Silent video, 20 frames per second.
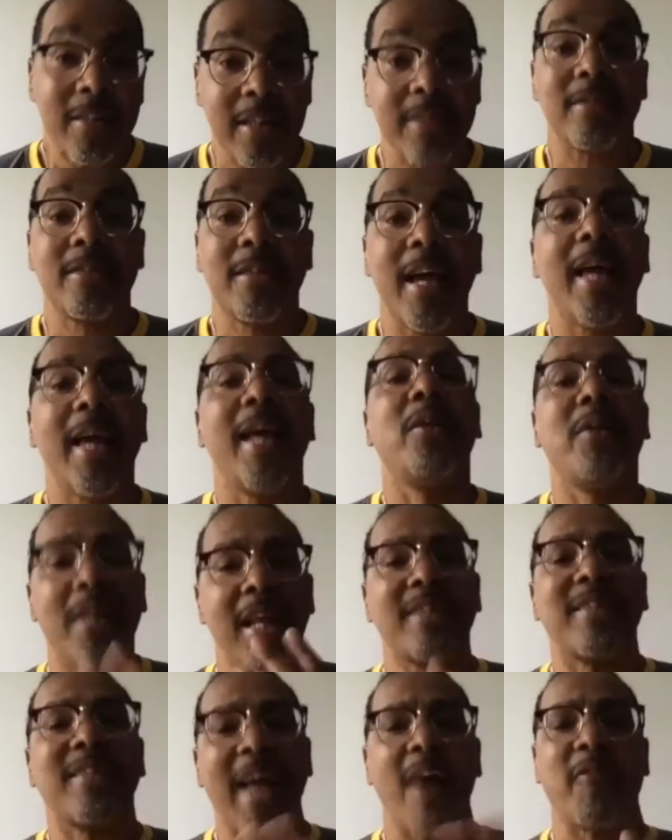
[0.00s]
Then
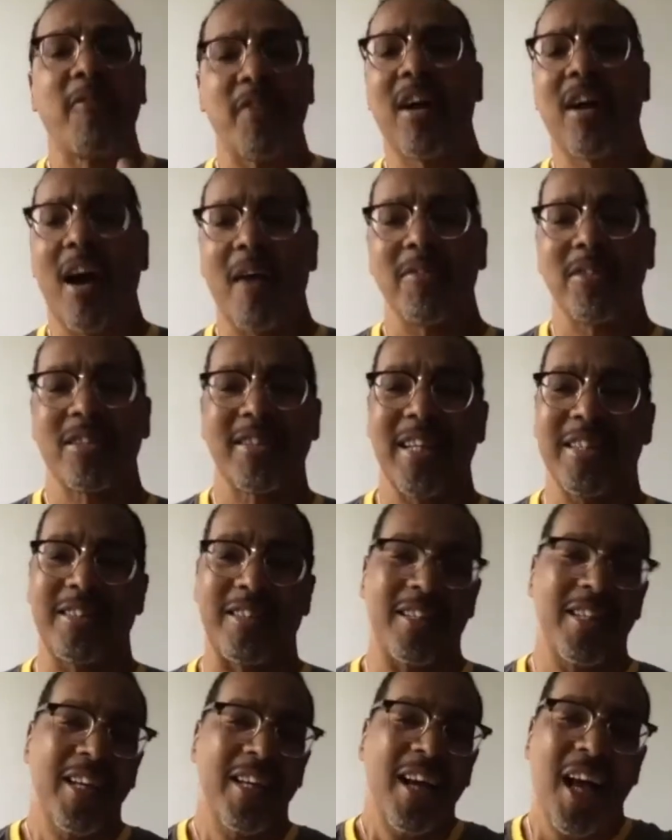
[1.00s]
let's have a conversation.
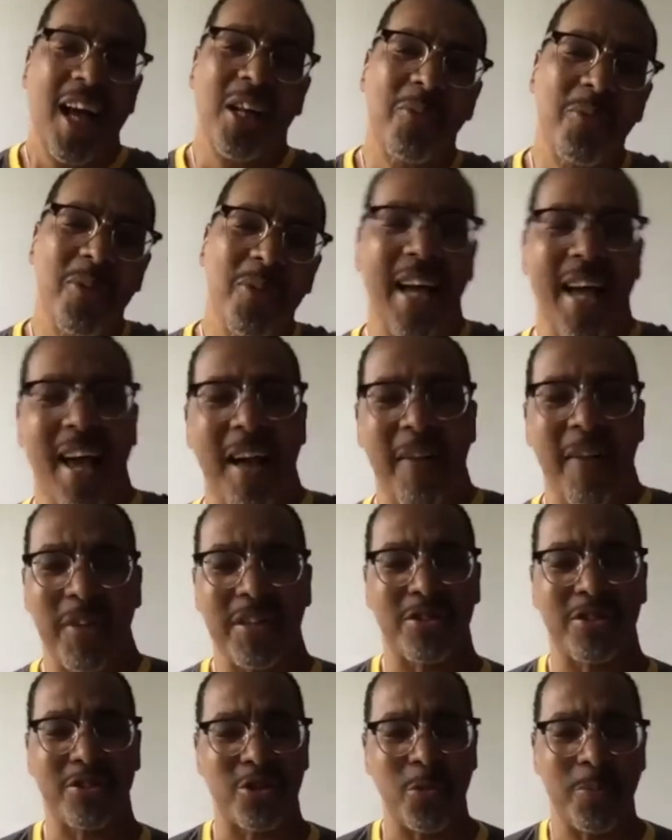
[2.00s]
I don't want to have
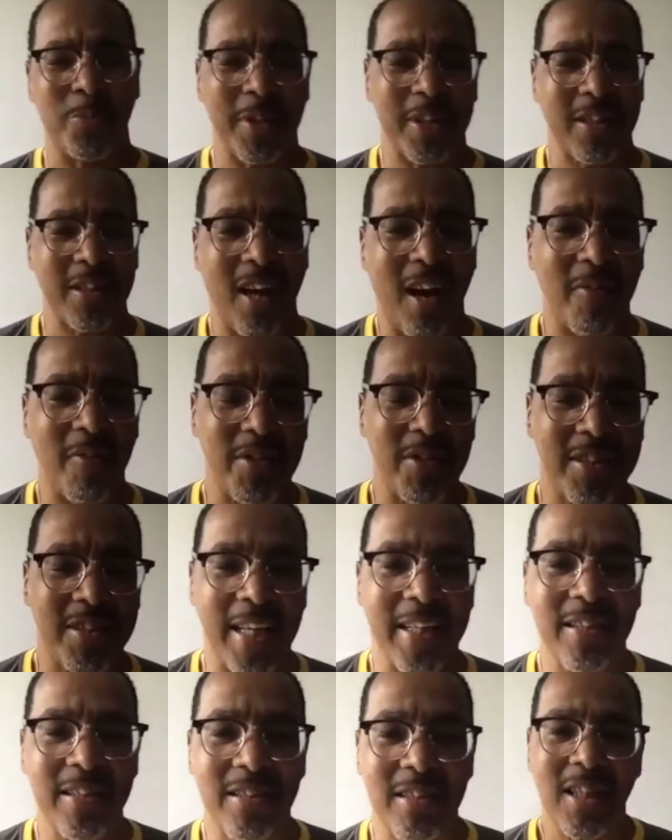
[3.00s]
this stupid
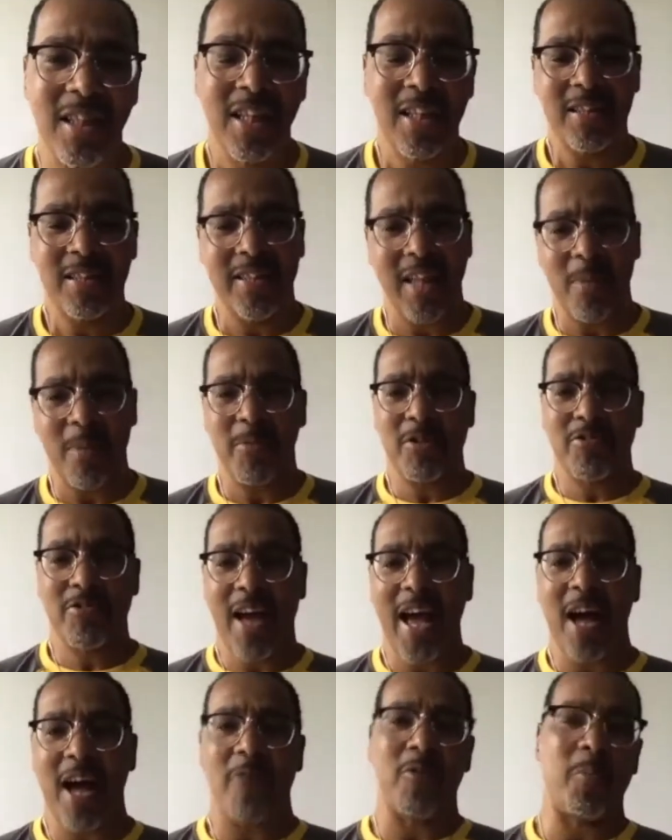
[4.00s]
conversation.
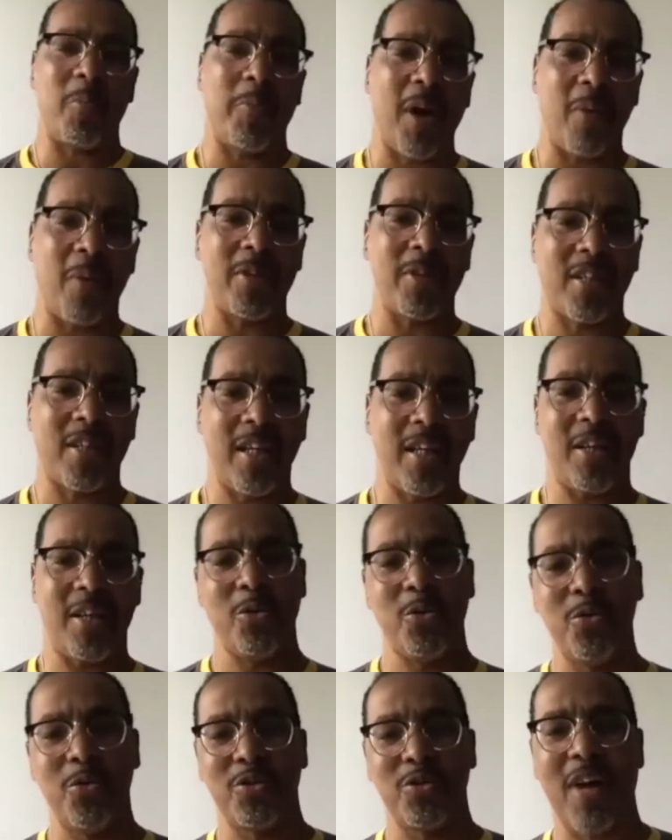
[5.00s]
Democrat, Republican,
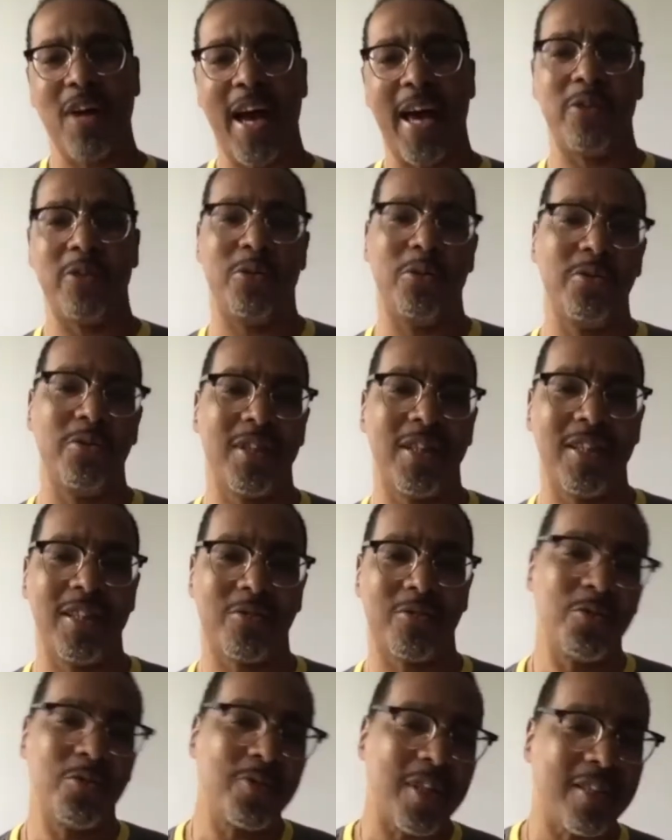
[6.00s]
who's right, who's this,
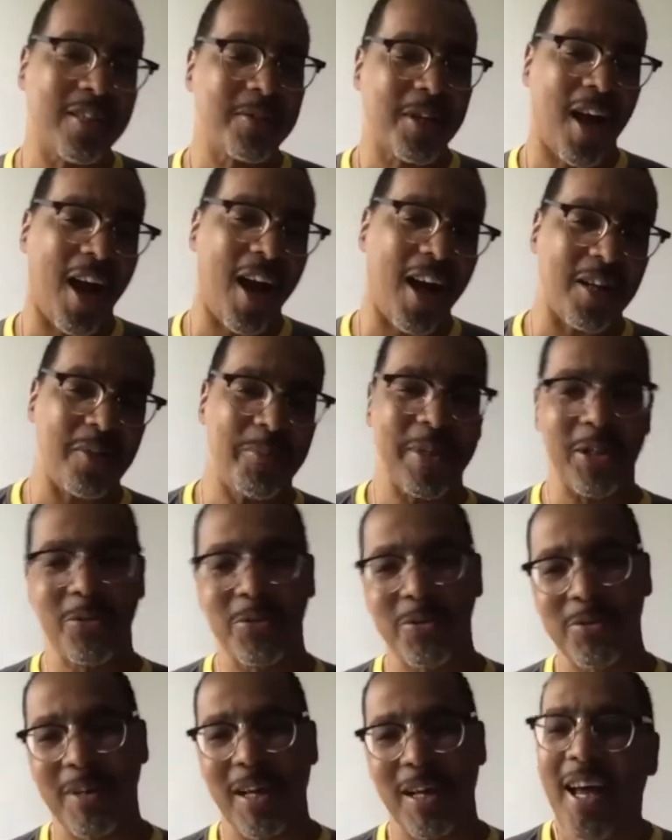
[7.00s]
who's in the economy,
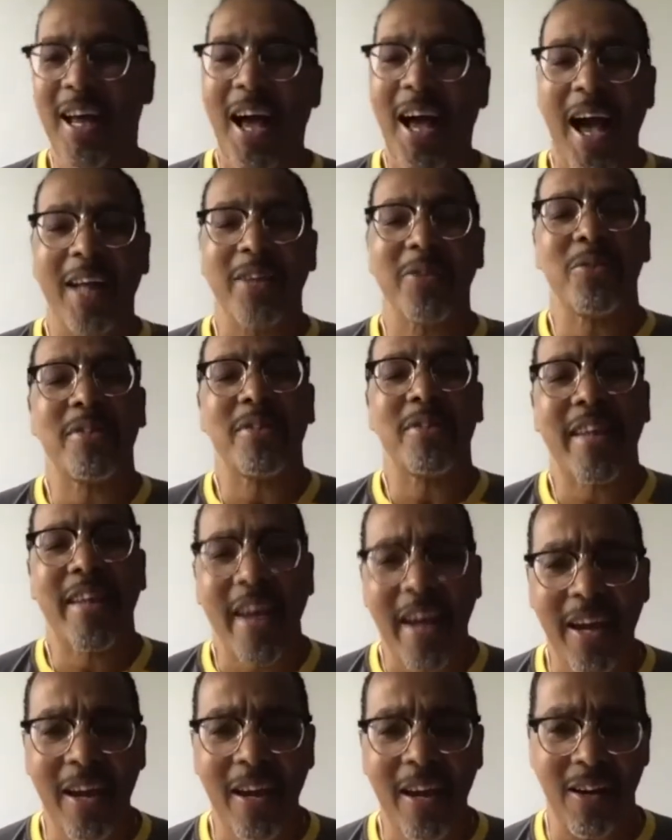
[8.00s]
who's that. I don't
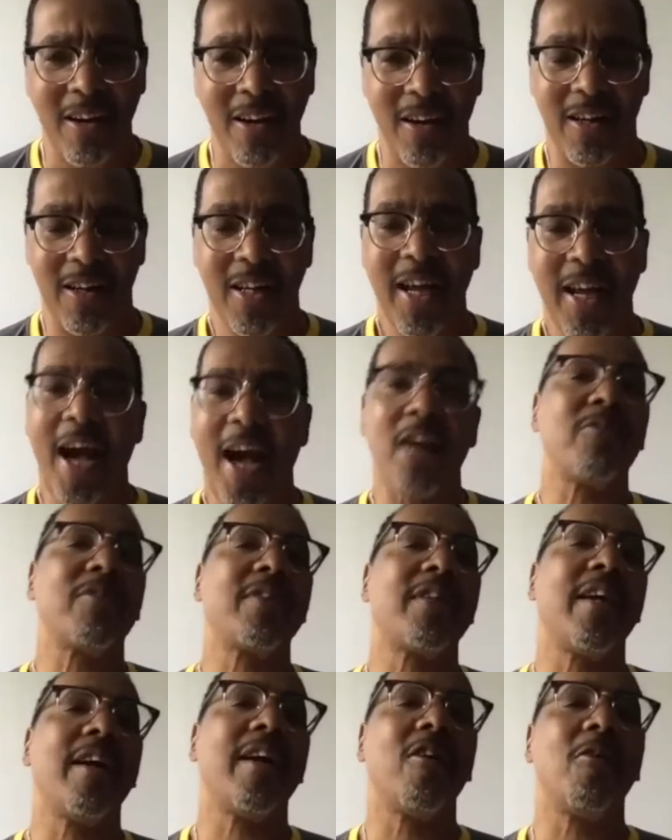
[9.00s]
care. I don't
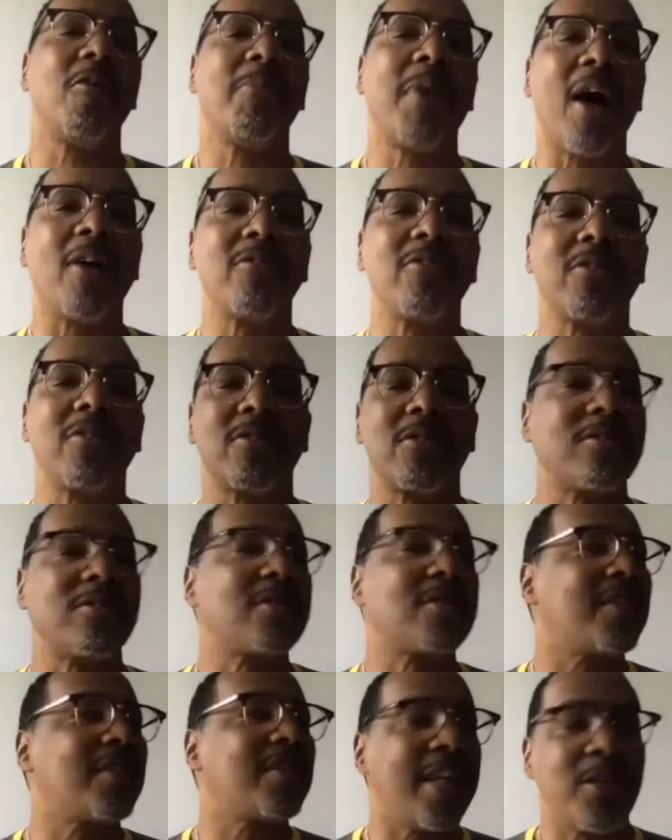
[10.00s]
care about
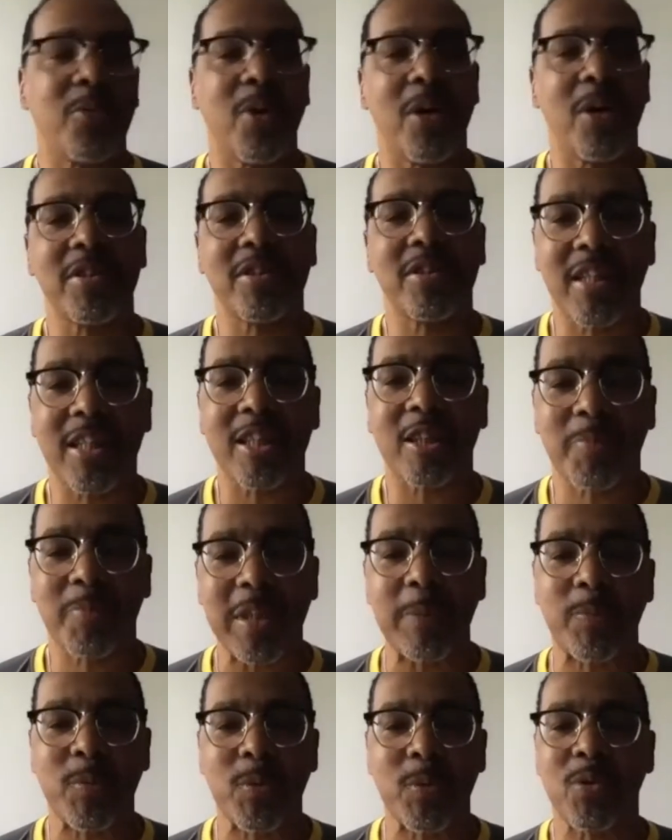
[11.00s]
January 6th
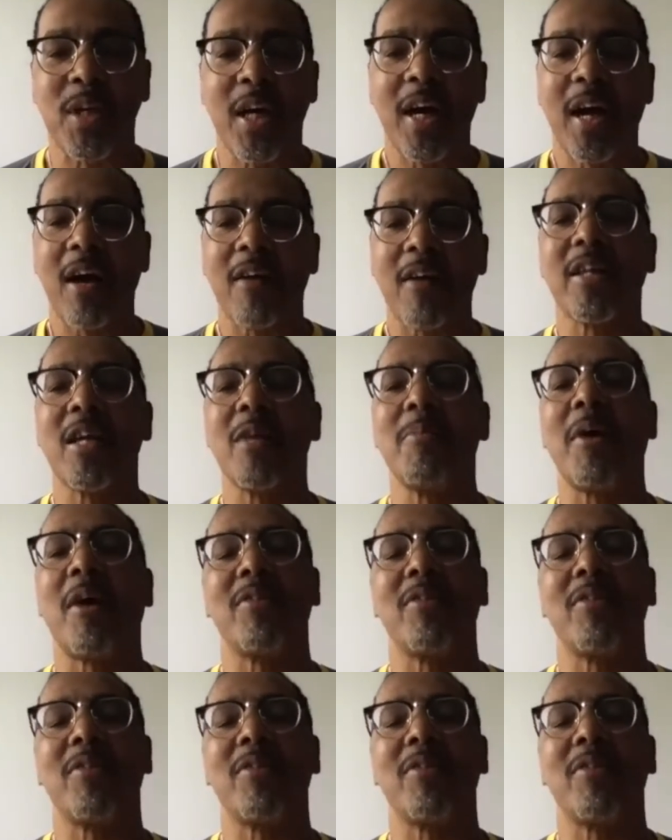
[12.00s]
people. I don't care about